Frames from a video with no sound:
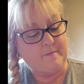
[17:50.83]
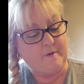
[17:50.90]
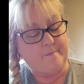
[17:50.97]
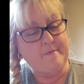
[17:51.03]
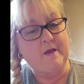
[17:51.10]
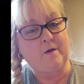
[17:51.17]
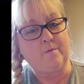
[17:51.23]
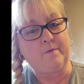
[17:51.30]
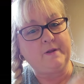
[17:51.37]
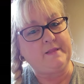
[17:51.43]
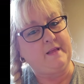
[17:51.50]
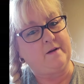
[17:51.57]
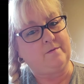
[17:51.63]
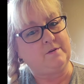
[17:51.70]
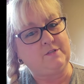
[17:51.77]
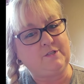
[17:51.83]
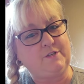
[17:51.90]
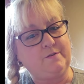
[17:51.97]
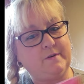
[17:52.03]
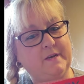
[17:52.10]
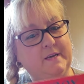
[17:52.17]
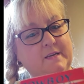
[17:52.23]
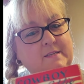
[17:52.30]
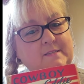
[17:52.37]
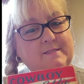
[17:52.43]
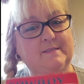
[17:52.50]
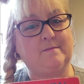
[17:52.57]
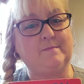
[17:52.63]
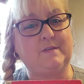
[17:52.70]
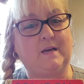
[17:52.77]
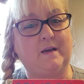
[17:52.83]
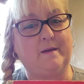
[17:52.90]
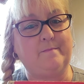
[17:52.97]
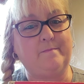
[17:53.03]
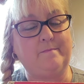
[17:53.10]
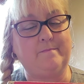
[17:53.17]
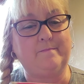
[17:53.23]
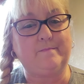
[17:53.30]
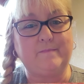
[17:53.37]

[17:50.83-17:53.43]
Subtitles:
Maybe I'll read that one to you again sometime.